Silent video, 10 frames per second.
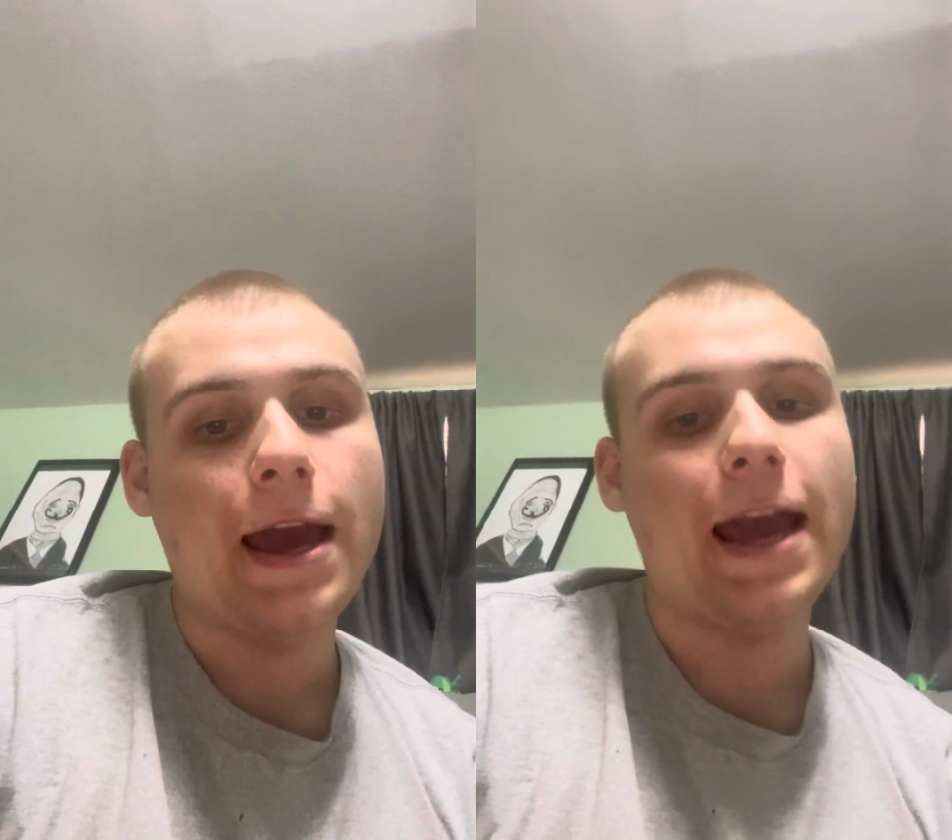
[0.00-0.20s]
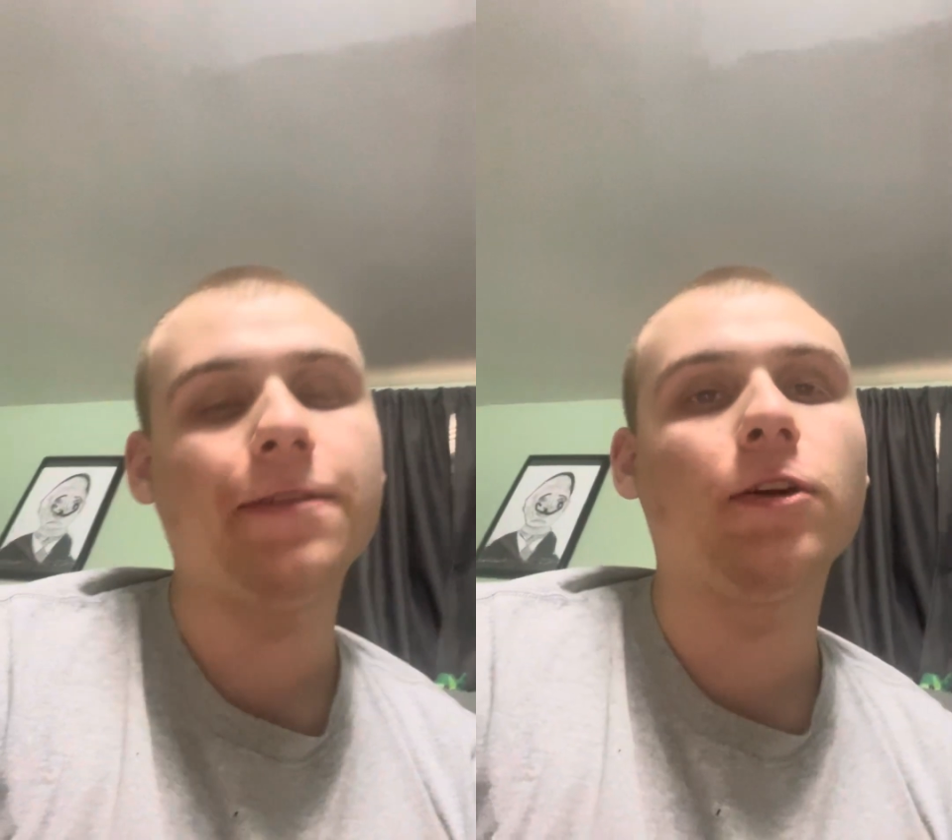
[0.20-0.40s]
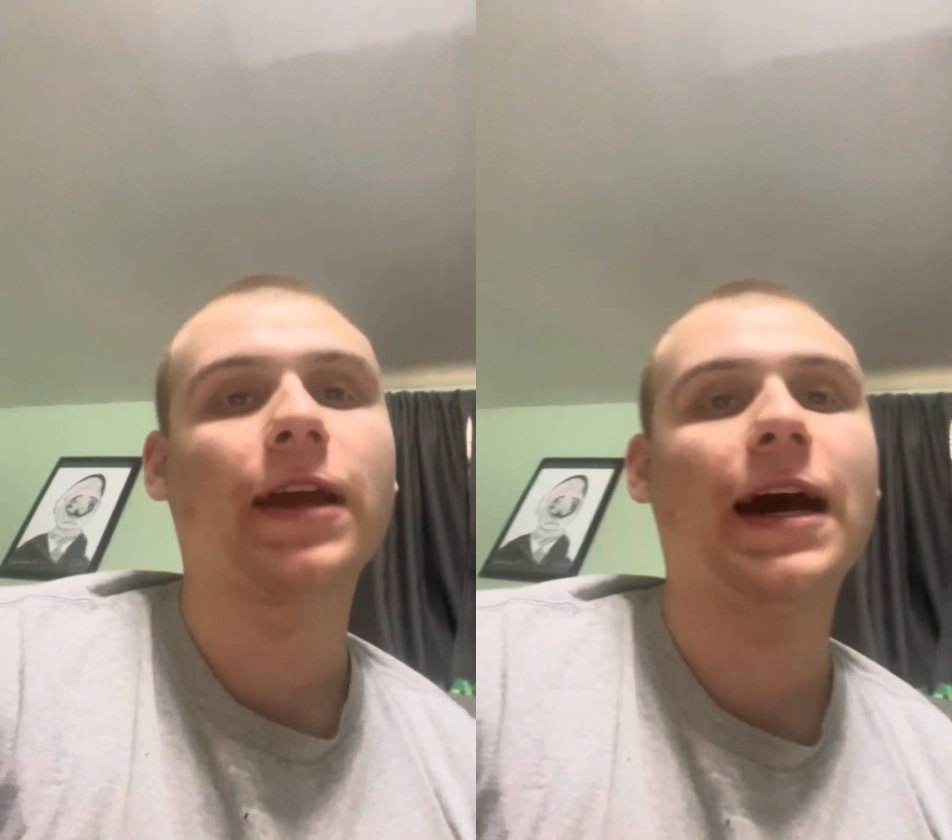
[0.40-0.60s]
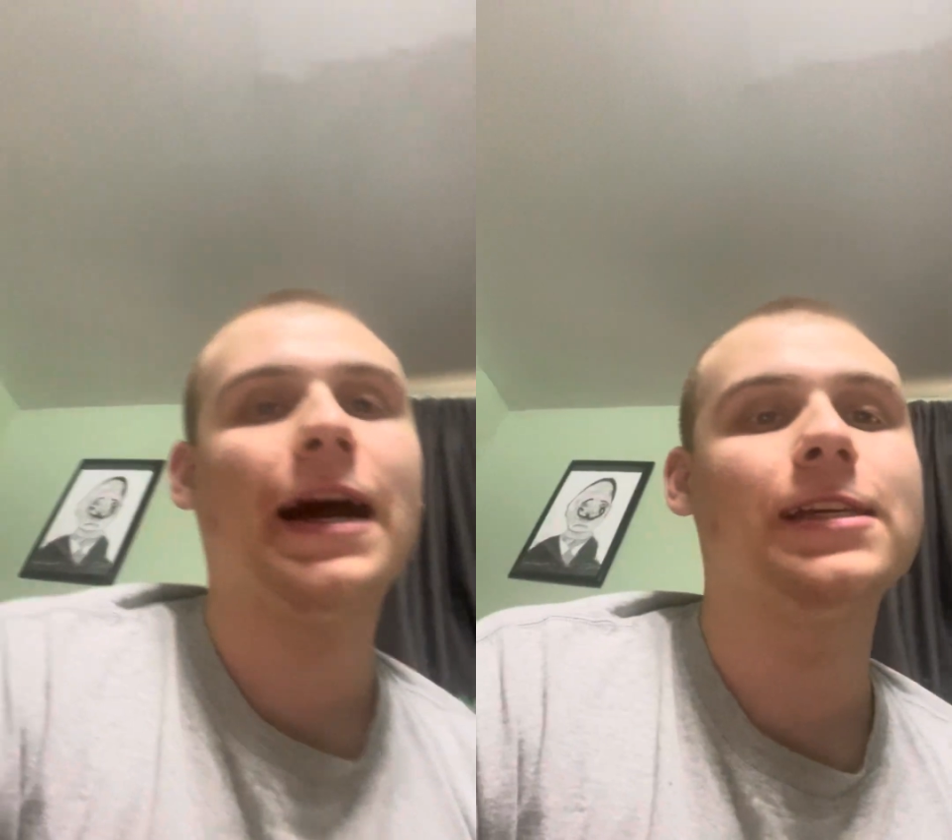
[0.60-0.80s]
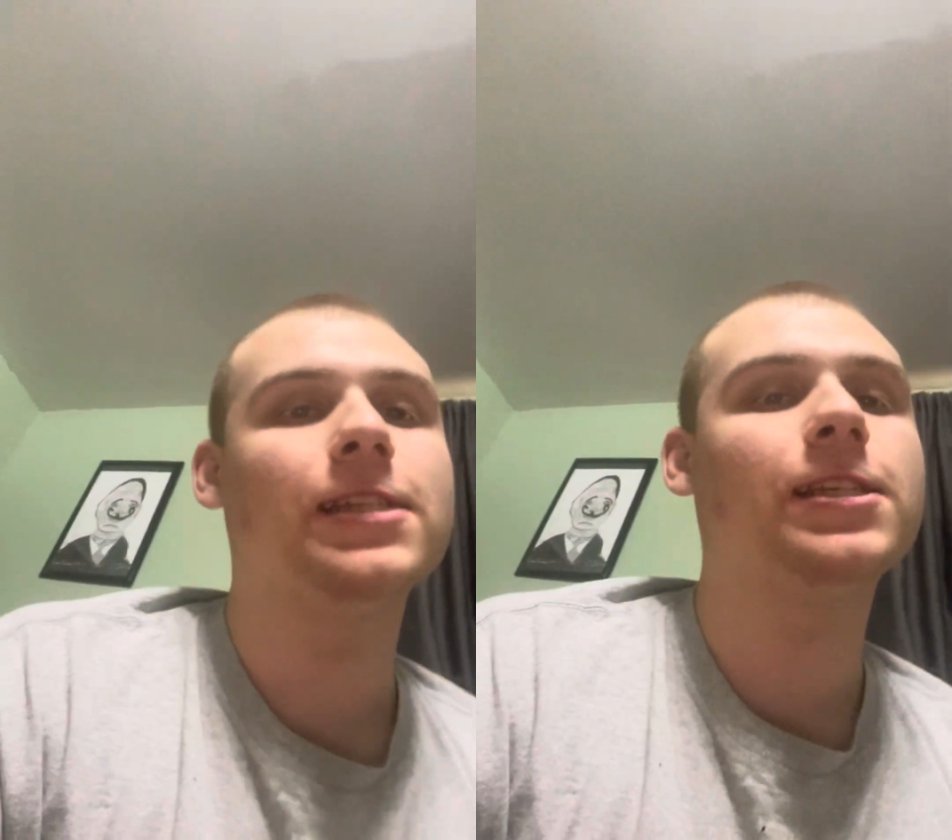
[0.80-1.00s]
Hey there
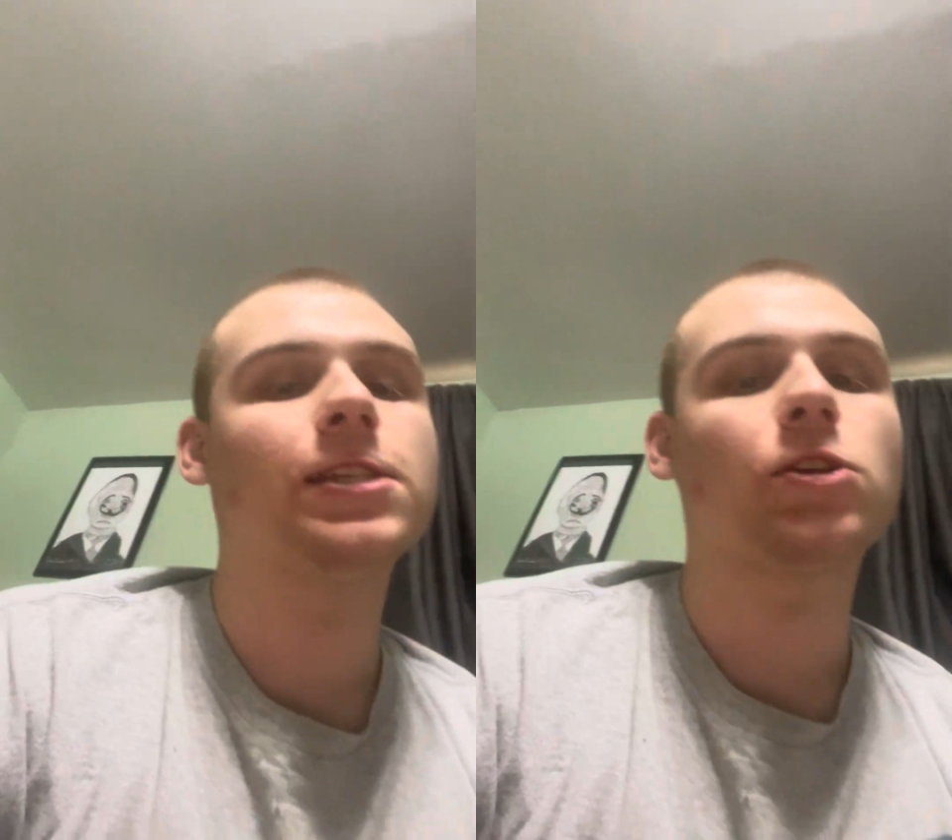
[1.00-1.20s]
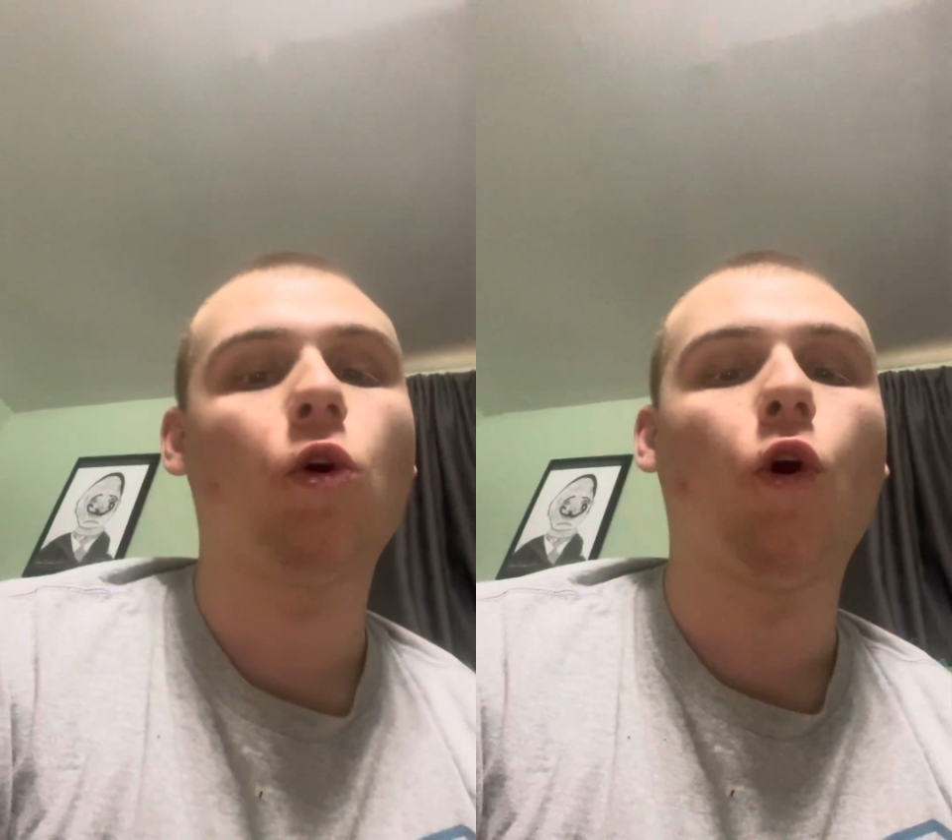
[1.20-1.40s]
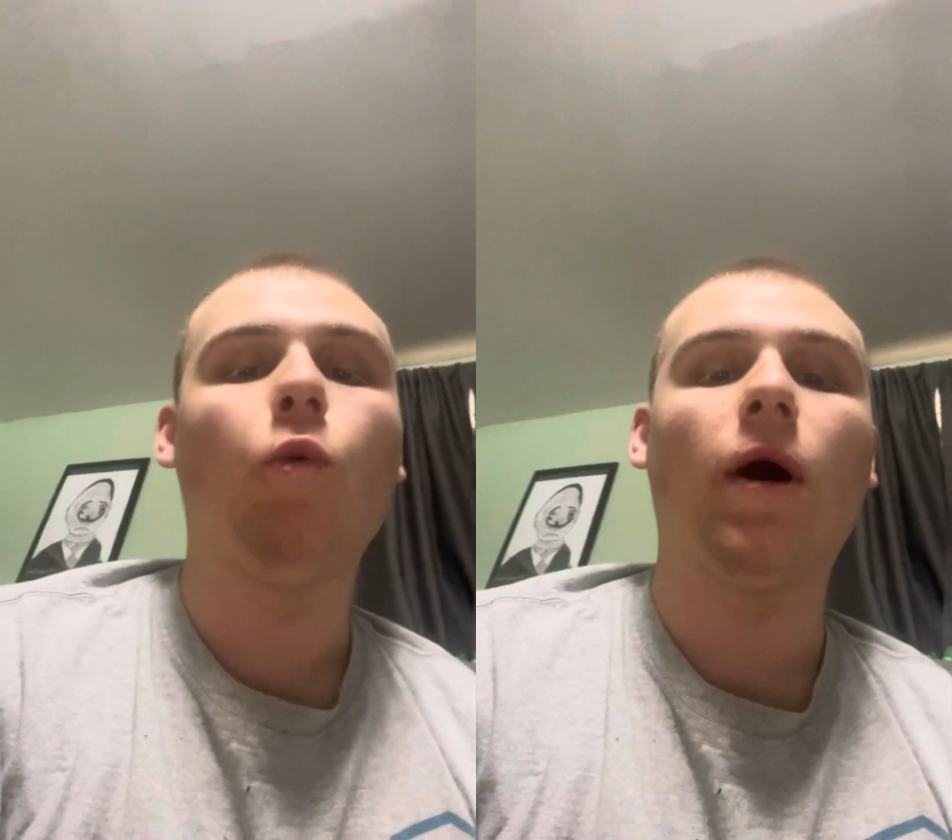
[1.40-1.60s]
guys, this is Cole.